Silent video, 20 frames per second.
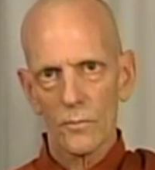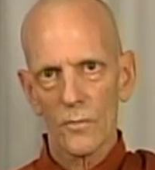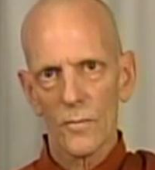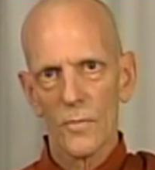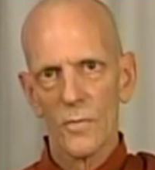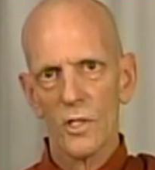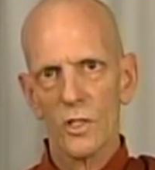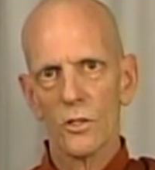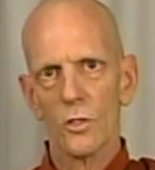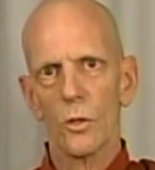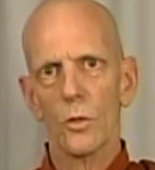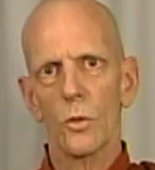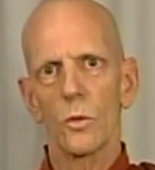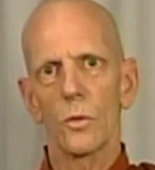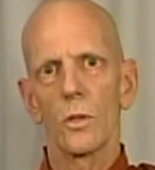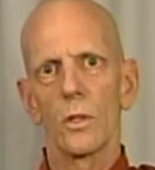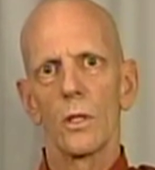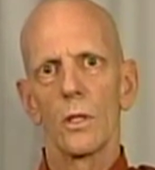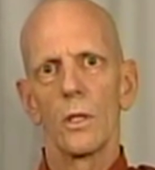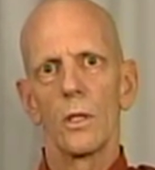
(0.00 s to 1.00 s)
So
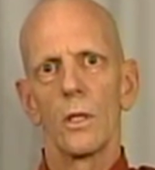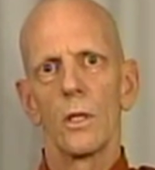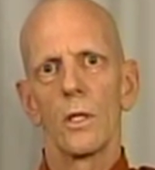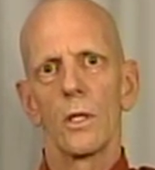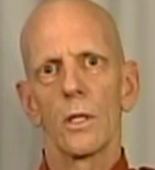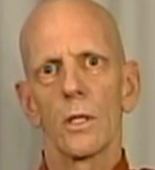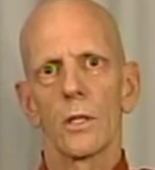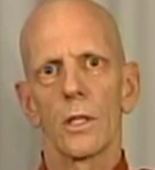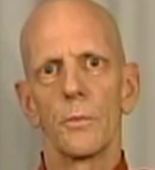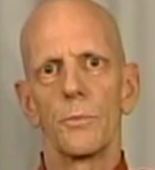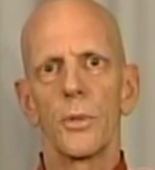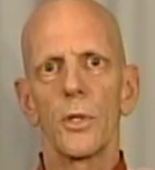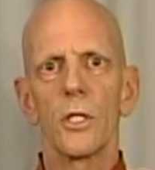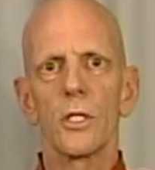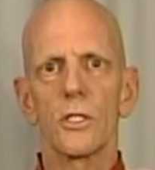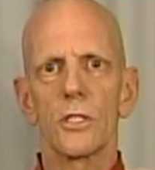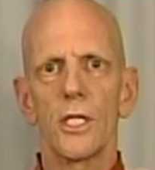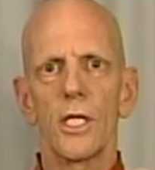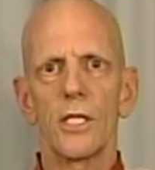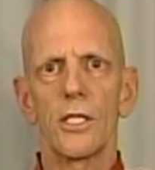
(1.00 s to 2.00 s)
the
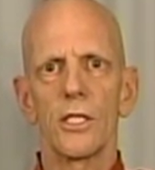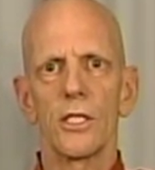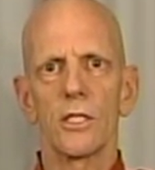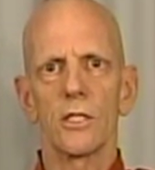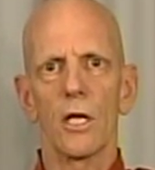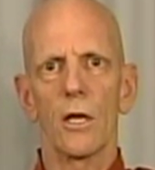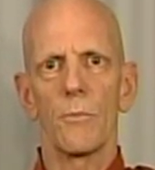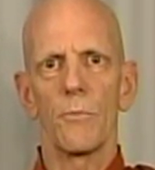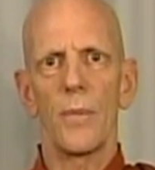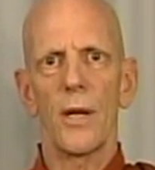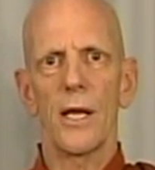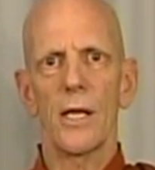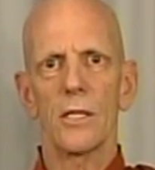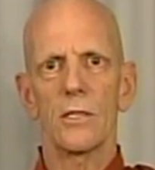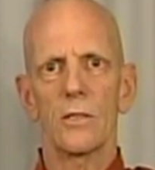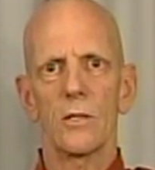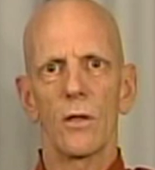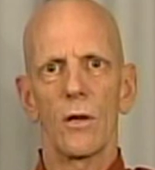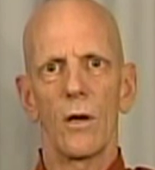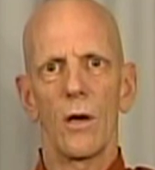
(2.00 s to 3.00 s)
Buddhist teachings are
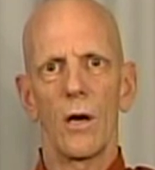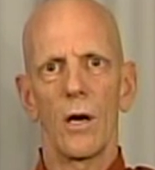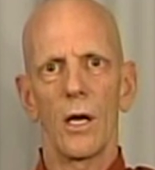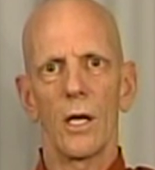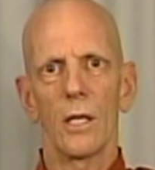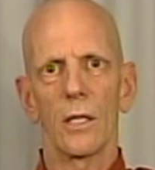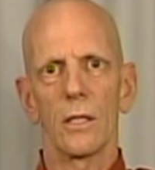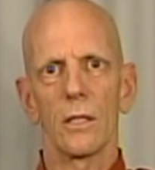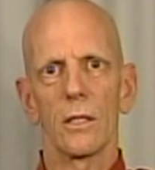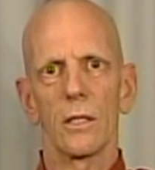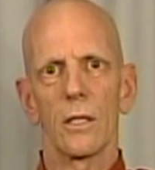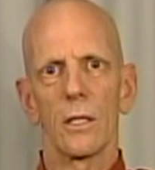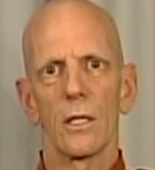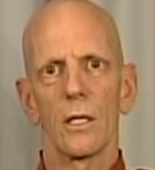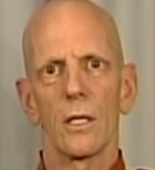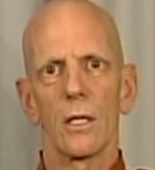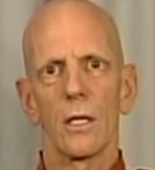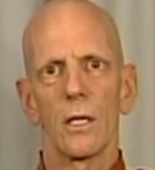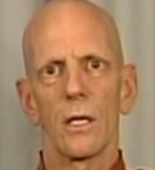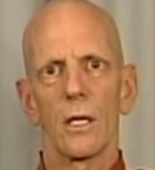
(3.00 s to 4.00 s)
based on
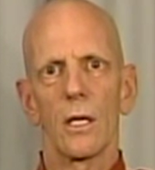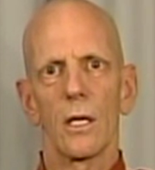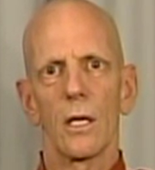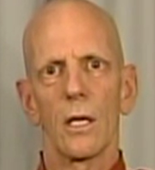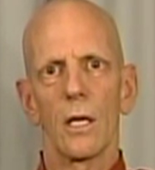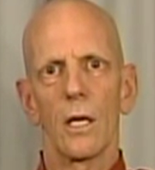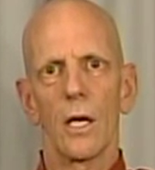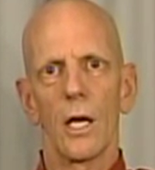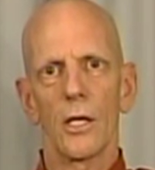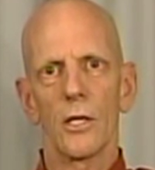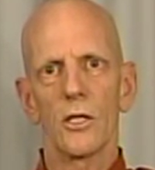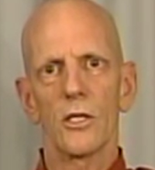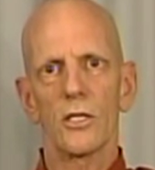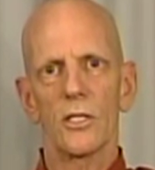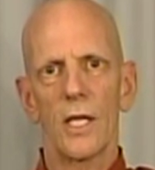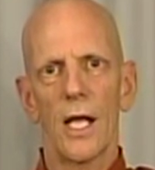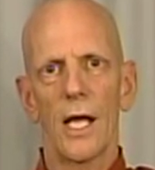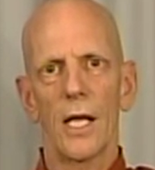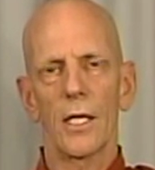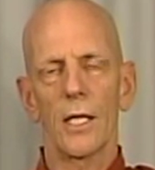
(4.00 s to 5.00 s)

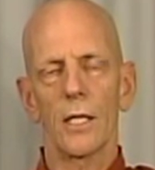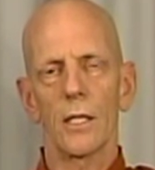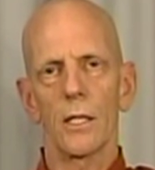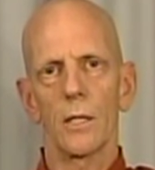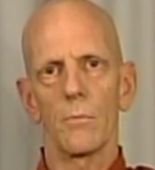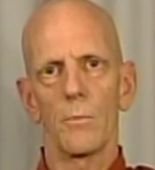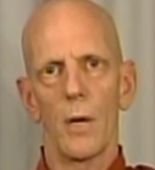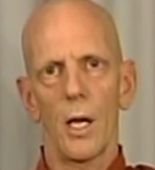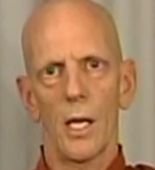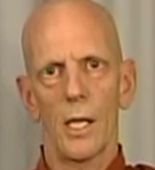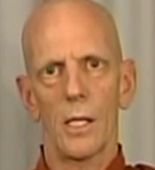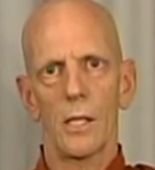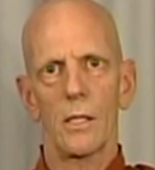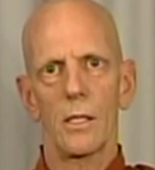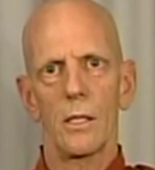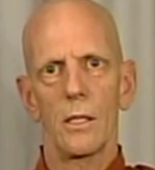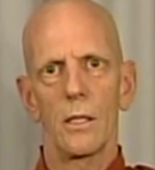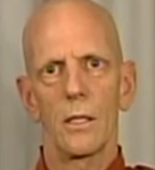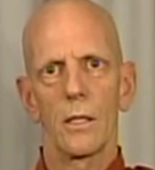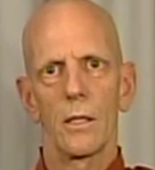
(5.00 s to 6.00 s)
understanding the
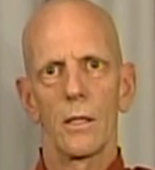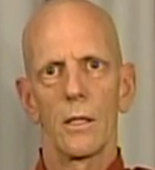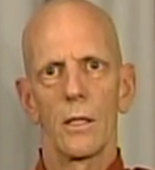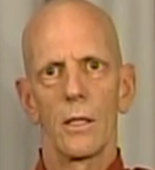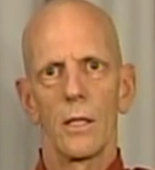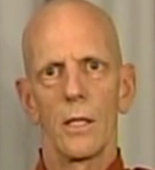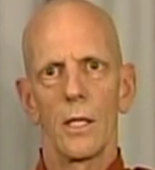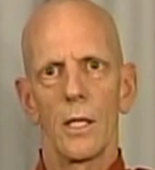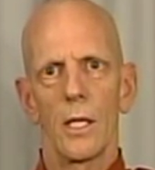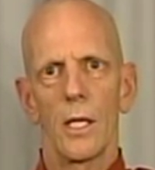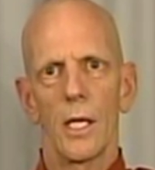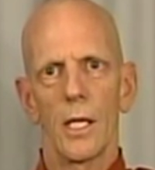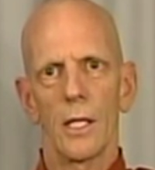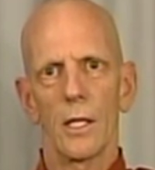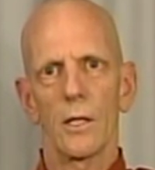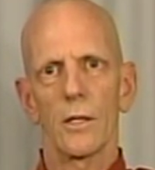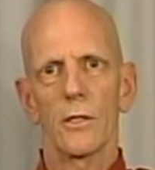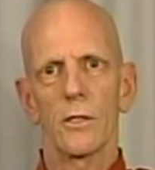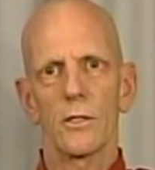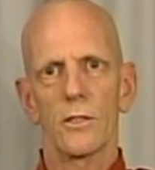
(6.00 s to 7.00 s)
mind and
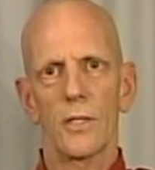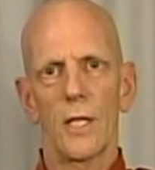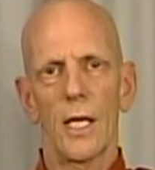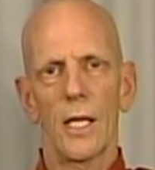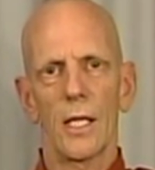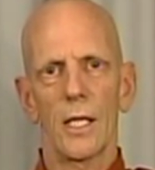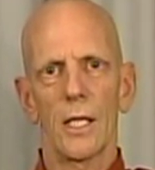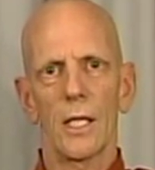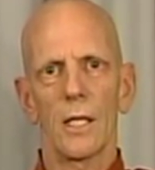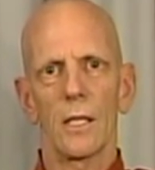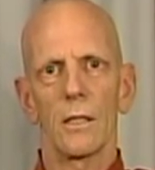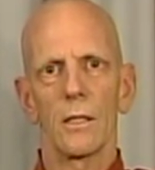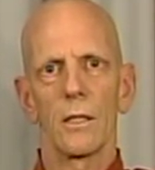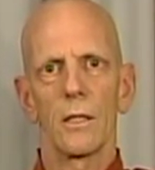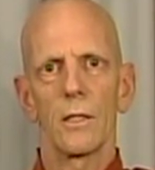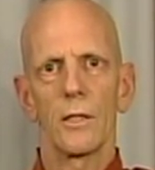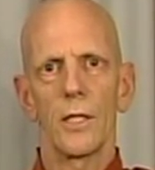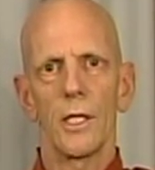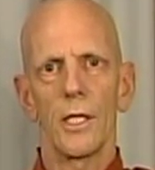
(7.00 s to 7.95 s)
understanding the